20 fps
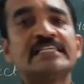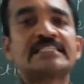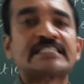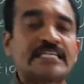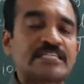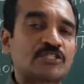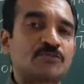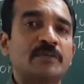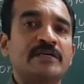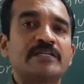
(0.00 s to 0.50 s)

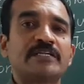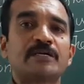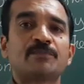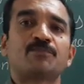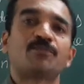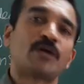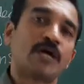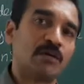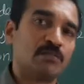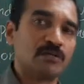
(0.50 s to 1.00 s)
suspended
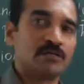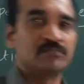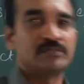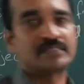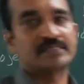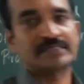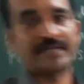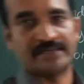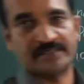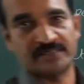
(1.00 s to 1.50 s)
problem
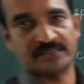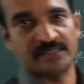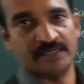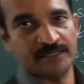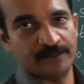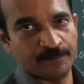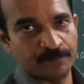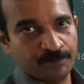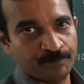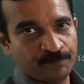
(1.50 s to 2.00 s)
is
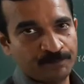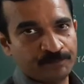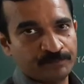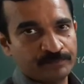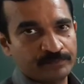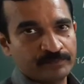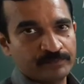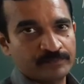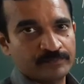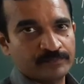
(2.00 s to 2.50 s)
concerned.
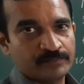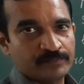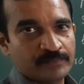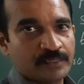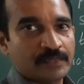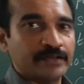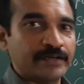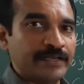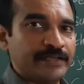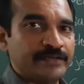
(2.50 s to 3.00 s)

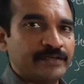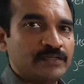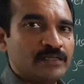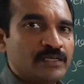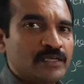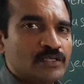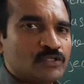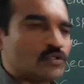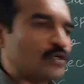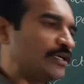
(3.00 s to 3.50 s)
Right.
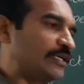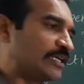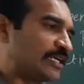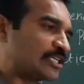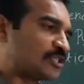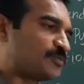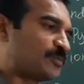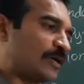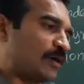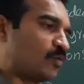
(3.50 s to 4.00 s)
So,
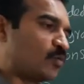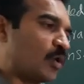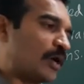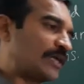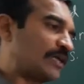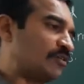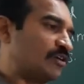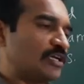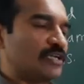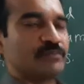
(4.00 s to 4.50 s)
irrespective of
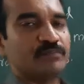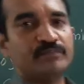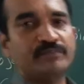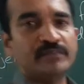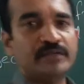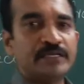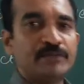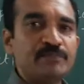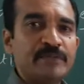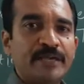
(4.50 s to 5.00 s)
whatever
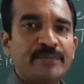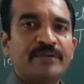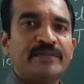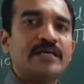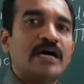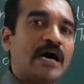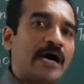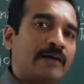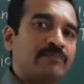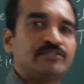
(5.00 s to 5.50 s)
it may be
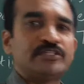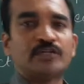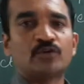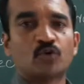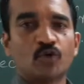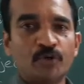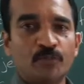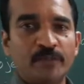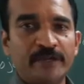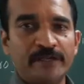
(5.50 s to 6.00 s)
the object
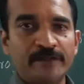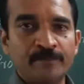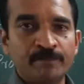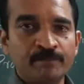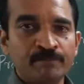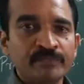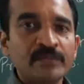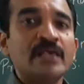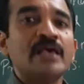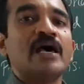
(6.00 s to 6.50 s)
could be,
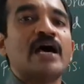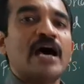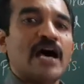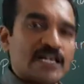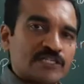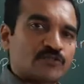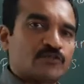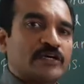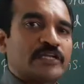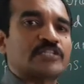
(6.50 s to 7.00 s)

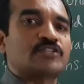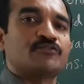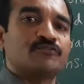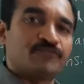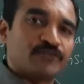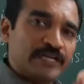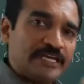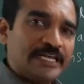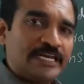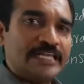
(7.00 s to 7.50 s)
as far as
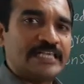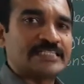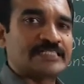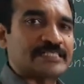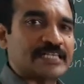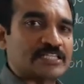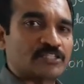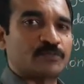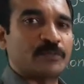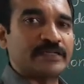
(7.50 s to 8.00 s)
freely
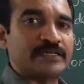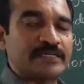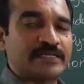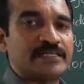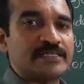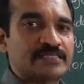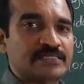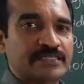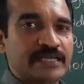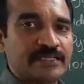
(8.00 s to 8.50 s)
suspended
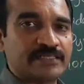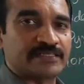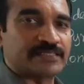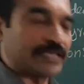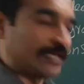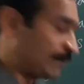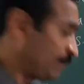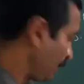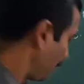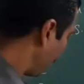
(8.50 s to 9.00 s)
is
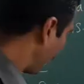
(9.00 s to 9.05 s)
concerned,